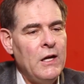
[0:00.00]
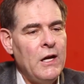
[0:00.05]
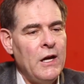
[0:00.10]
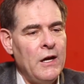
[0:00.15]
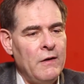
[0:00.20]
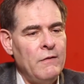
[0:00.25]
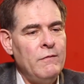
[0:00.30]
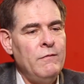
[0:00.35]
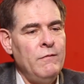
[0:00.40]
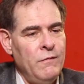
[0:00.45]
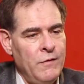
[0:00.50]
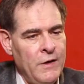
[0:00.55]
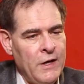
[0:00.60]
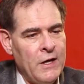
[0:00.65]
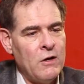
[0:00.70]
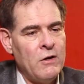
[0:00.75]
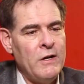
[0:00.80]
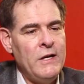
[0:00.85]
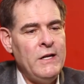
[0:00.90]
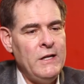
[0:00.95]
of
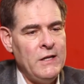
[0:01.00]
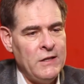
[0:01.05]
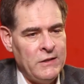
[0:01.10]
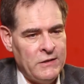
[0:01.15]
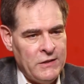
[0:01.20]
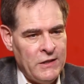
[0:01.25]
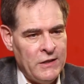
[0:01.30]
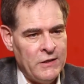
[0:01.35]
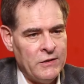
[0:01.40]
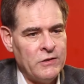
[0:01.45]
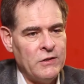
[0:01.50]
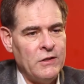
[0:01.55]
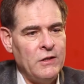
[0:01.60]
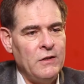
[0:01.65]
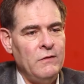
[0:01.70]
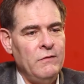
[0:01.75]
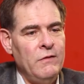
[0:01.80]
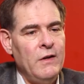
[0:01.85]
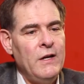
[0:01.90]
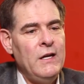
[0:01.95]
very
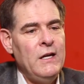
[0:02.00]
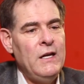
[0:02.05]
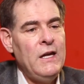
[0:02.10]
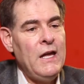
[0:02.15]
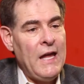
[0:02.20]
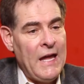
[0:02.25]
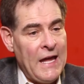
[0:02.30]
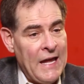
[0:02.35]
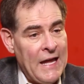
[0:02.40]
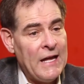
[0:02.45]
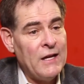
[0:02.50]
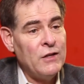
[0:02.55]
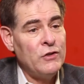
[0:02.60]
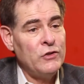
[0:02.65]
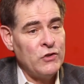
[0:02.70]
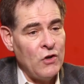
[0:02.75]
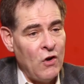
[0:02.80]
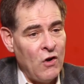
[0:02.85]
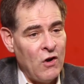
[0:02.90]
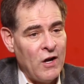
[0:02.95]
intensive
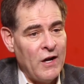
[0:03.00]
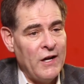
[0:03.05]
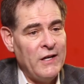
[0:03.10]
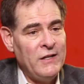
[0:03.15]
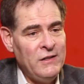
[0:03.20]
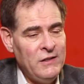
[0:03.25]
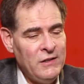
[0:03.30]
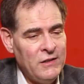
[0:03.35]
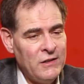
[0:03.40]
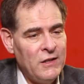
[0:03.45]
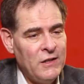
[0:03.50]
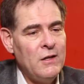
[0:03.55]
hands-on